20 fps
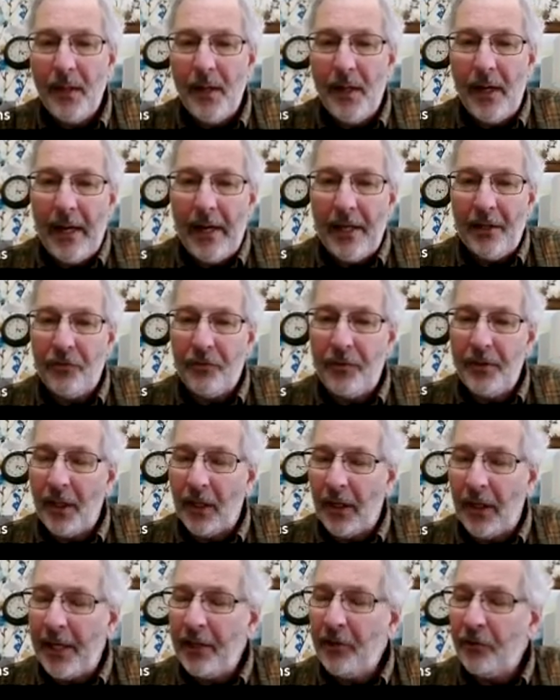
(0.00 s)

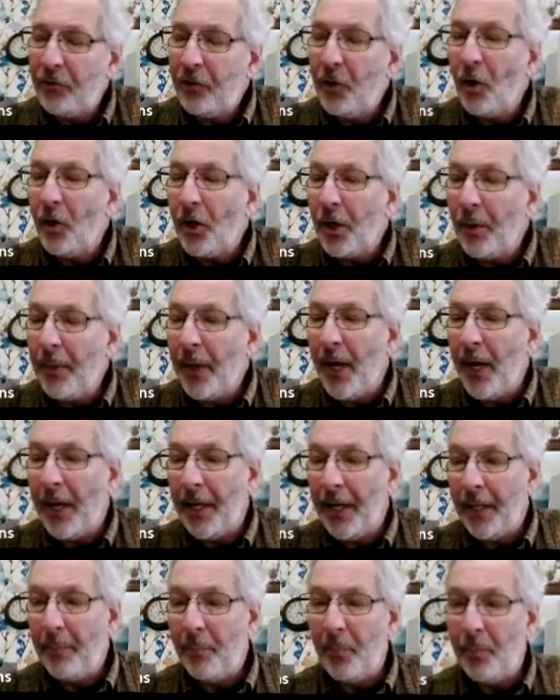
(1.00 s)
the light's still going to be
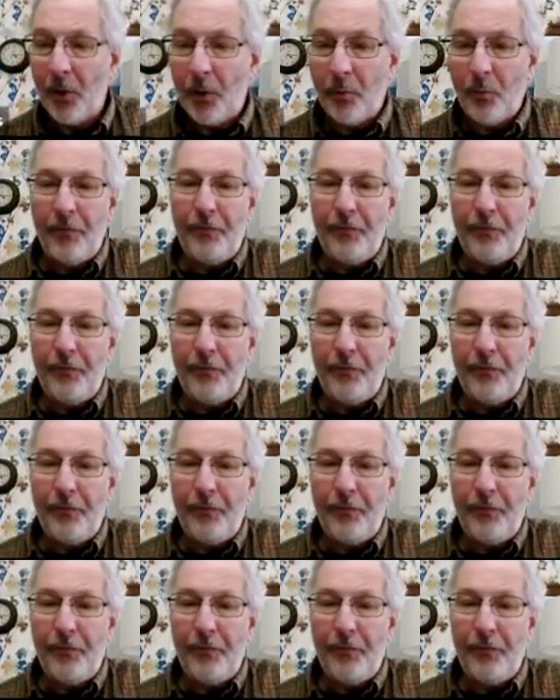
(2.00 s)
on the board.